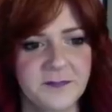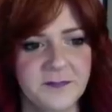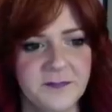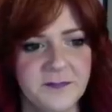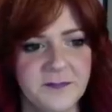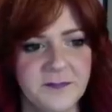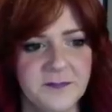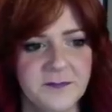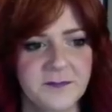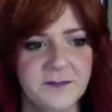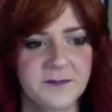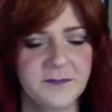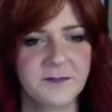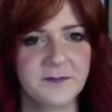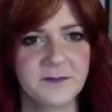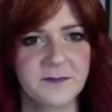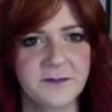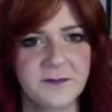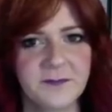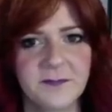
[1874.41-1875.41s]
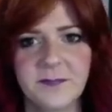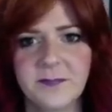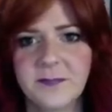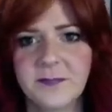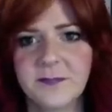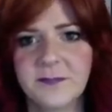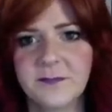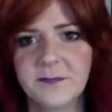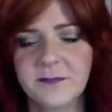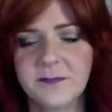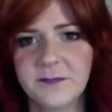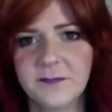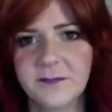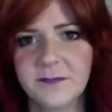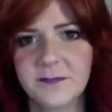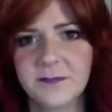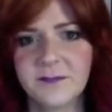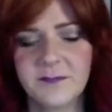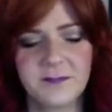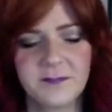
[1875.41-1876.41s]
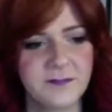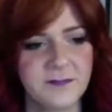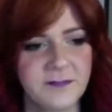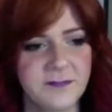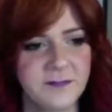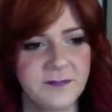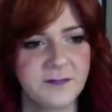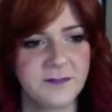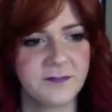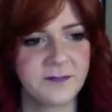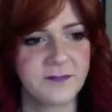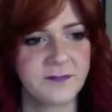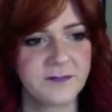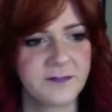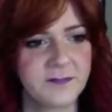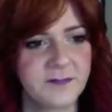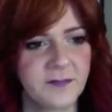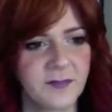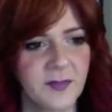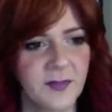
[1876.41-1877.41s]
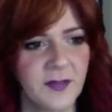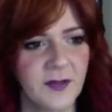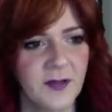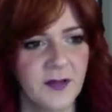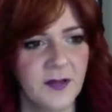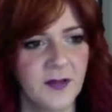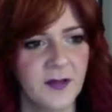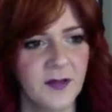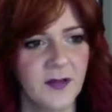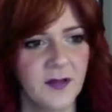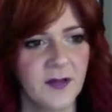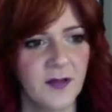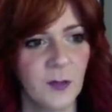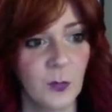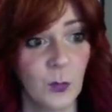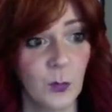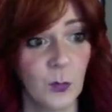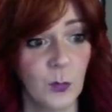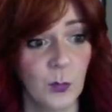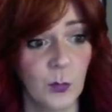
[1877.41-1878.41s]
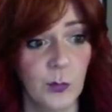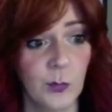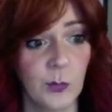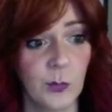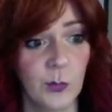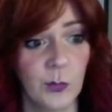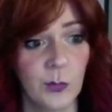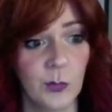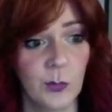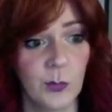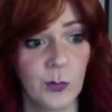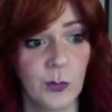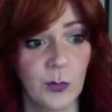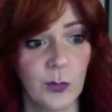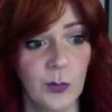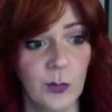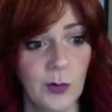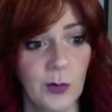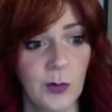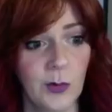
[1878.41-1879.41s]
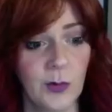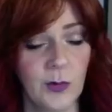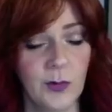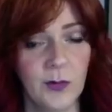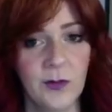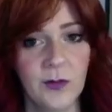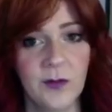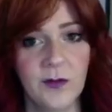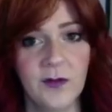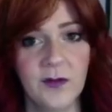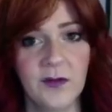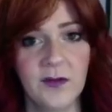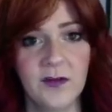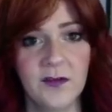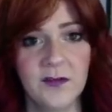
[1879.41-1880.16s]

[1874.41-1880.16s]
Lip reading: No words are spoken by the person on screen.